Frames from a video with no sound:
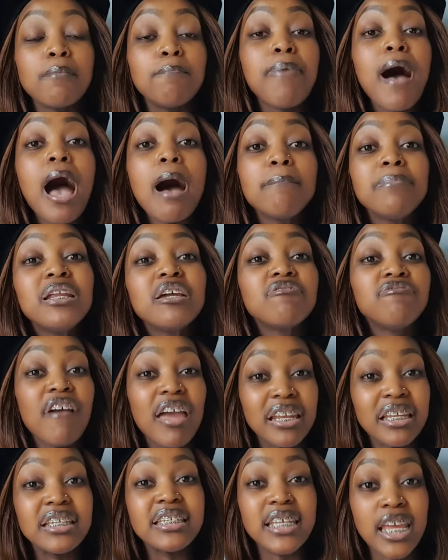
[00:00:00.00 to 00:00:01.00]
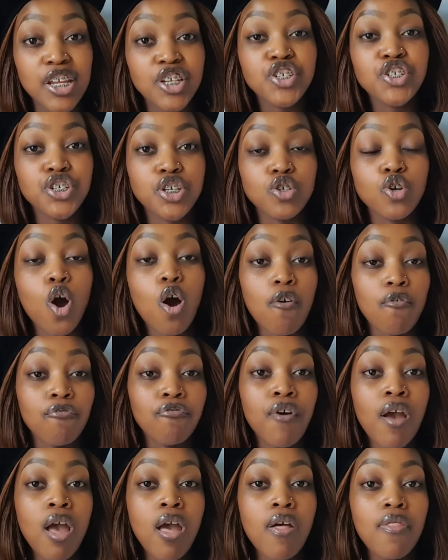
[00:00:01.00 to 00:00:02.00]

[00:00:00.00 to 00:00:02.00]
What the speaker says: public validation of